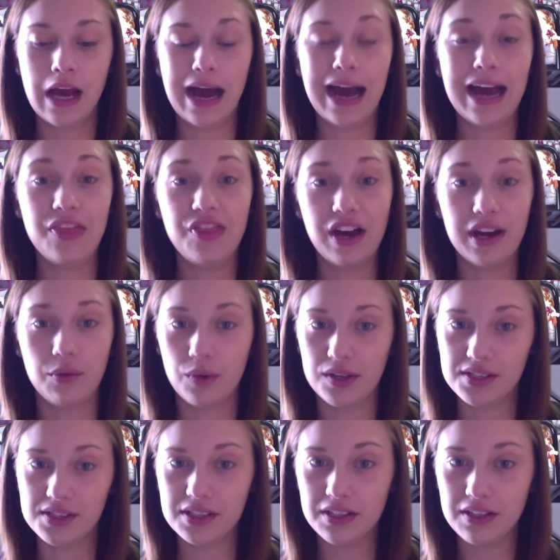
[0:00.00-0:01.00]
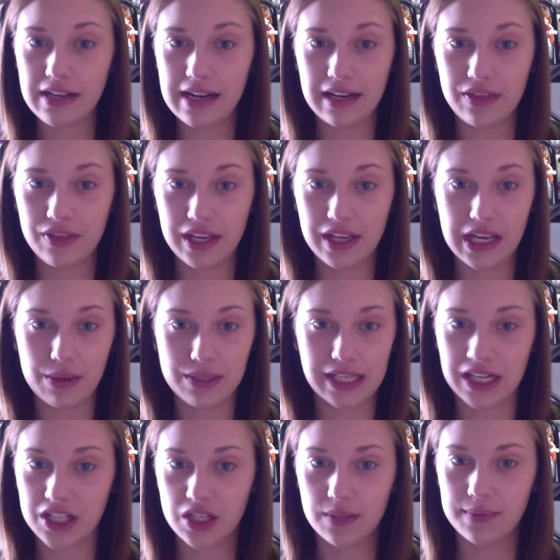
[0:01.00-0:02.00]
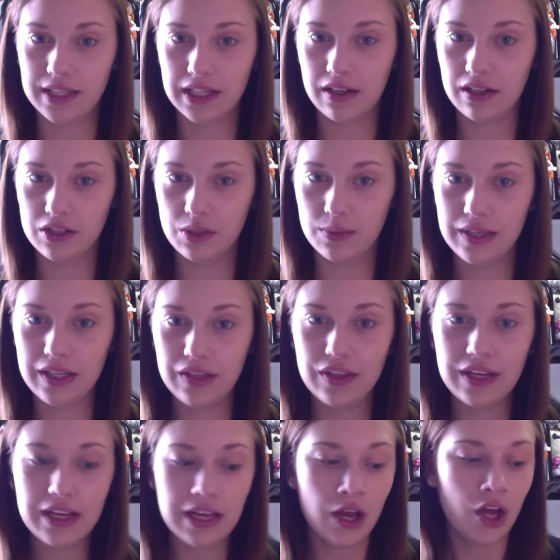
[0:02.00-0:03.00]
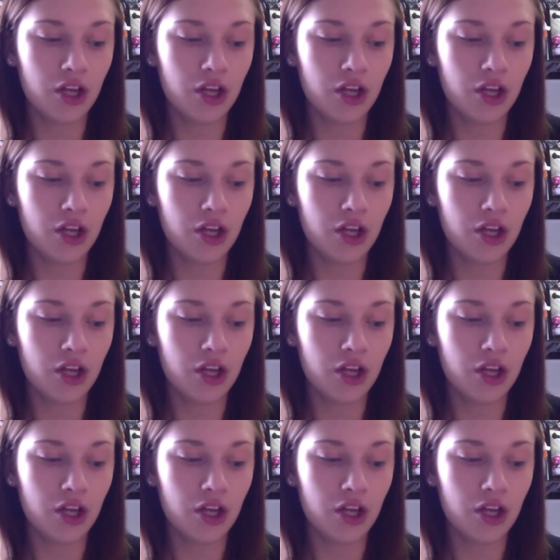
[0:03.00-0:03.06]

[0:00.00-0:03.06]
I thought it was clear and I didn't think it was actually really going to do anything.